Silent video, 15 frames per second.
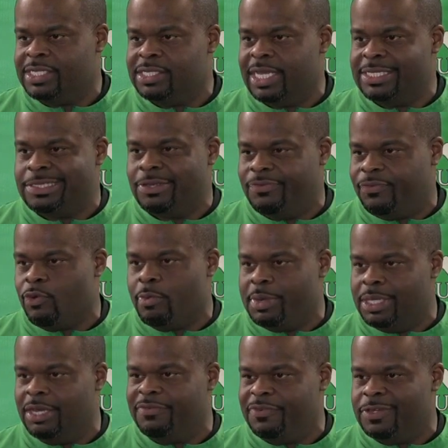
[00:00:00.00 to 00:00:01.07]
That's the
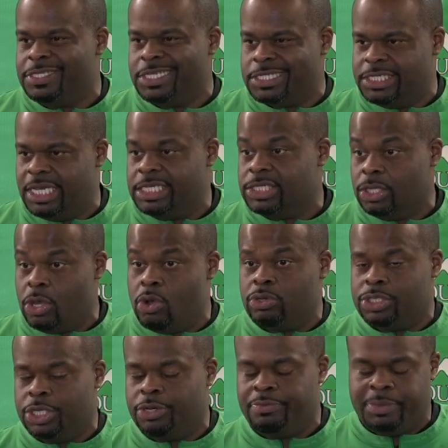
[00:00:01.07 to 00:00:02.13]
formula for success long
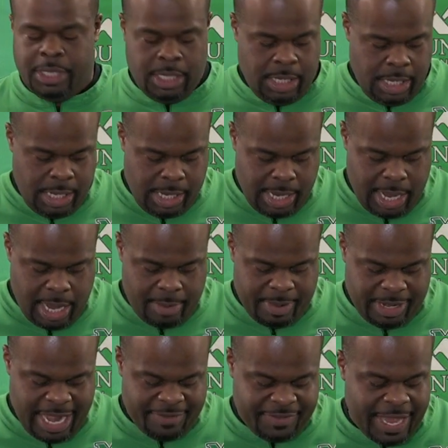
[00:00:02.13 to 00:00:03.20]
term.
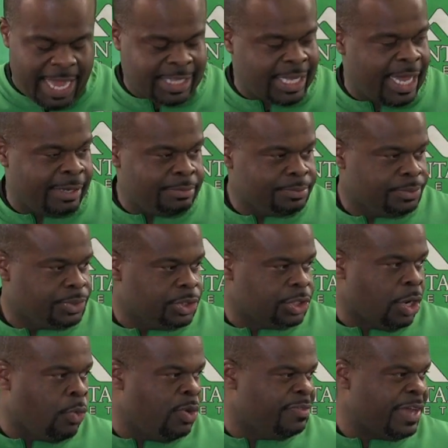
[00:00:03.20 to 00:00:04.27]
And they've got that.
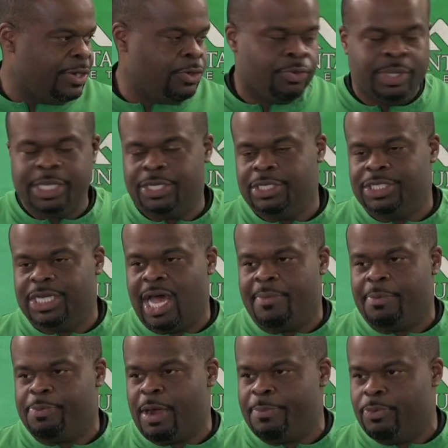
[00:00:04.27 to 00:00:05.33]
So we've got to do a really good job
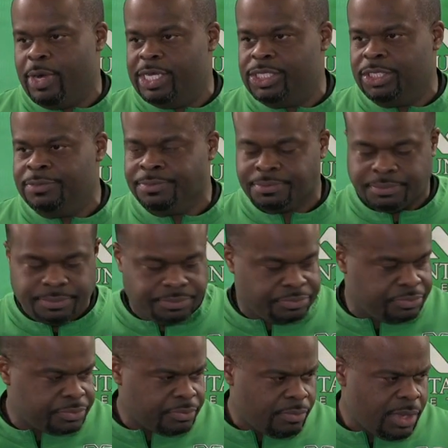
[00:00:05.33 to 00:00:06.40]
of preparation.
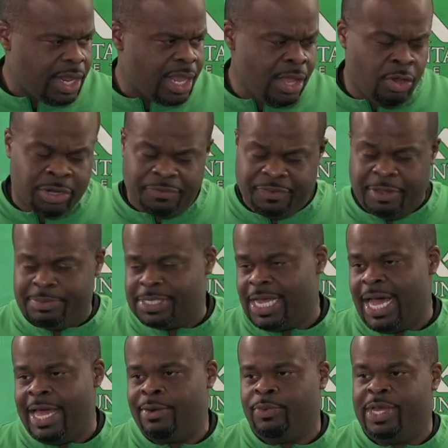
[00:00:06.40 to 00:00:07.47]
On the flip
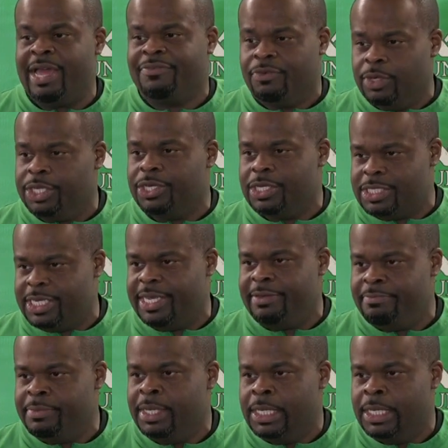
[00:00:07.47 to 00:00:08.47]
side, we have a really good team.